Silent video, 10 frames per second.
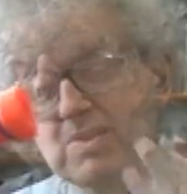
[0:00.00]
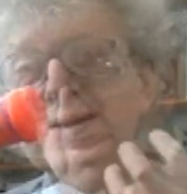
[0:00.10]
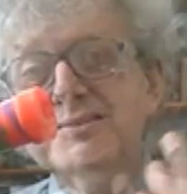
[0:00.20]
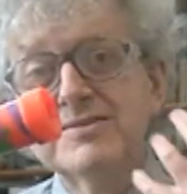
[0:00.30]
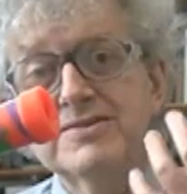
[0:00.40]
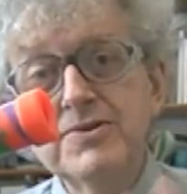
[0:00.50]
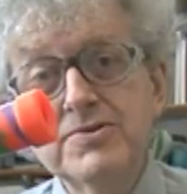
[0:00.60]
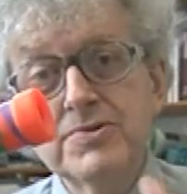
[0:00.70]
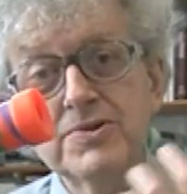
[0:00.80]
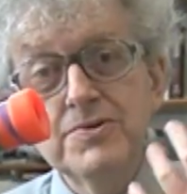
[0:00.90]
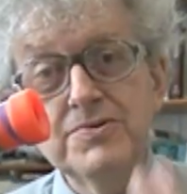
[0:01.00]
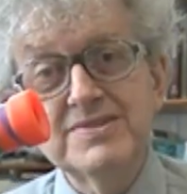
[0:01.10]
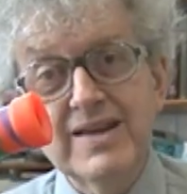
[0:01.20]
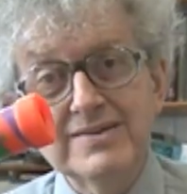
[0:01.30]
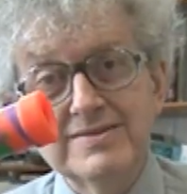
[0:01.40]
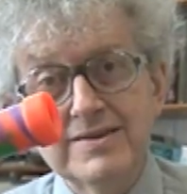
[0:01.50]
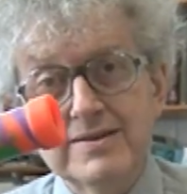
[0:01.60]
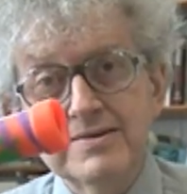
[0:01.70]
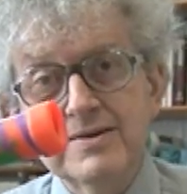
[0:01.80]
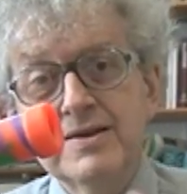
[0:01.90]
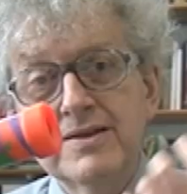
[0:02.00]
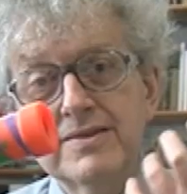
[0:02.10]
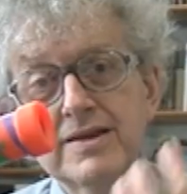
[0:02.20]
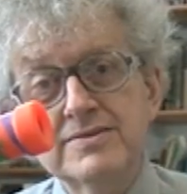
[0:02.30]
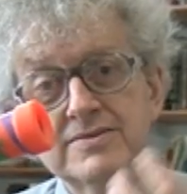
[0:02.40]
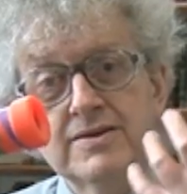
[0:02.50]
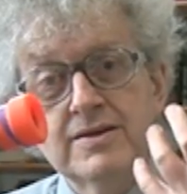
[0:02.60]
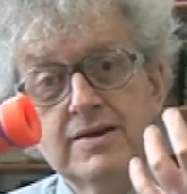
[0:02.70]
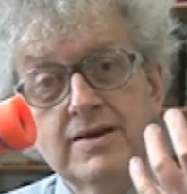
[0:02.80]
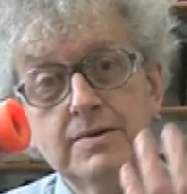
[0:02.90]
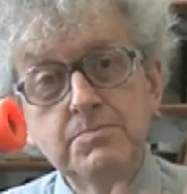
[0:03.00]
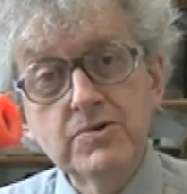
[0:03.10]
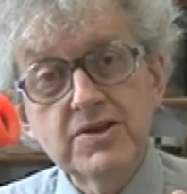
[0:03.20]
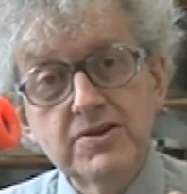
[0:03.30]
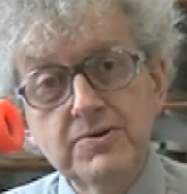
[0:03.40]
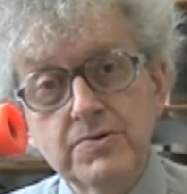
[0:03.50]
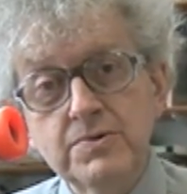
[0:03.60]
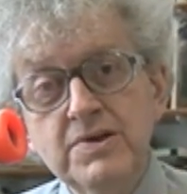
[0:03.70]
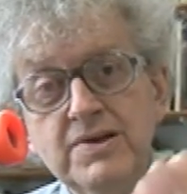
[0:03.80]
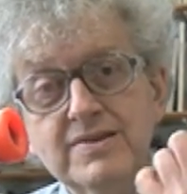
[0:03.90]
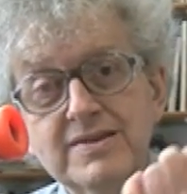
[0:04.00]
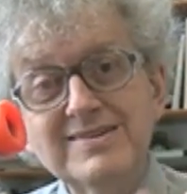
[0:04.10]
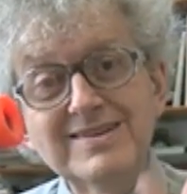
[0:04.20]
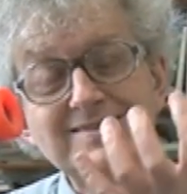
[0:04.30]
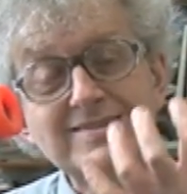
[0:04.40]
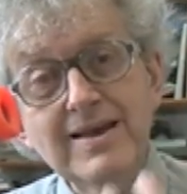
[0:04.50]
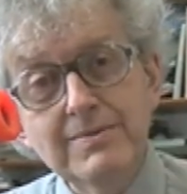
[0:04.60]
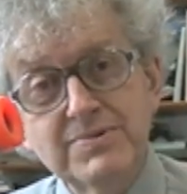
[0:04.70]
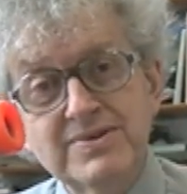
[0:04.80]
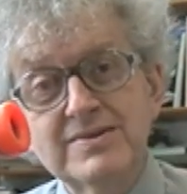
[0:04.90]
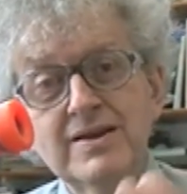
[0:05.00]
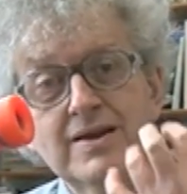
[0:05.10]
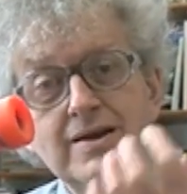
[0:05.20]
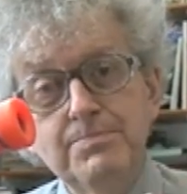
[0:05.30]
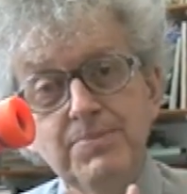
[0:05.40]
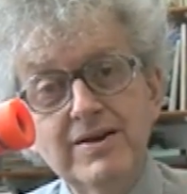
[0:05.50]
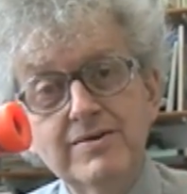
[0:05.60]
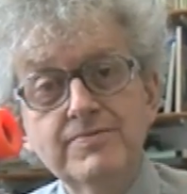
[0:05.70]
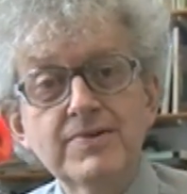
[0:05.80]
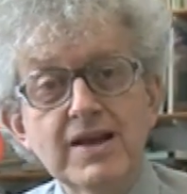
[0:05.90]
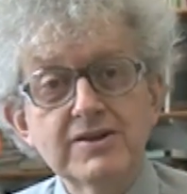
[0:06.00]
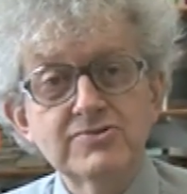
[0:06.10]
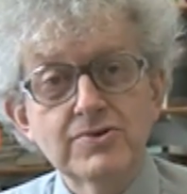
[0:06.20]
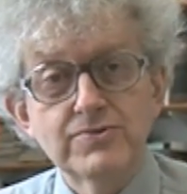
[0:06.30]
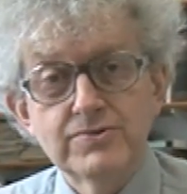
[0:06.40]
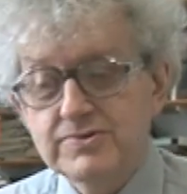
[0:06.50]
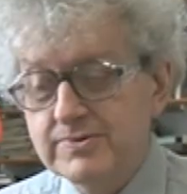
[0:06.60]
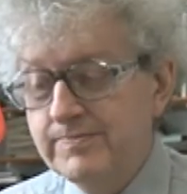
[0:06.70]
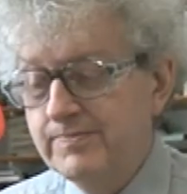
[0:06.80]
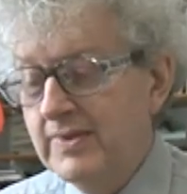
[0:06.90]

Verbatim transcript: It's a so-called Lewis acid. That's a molecule that accepts a pair of electrons.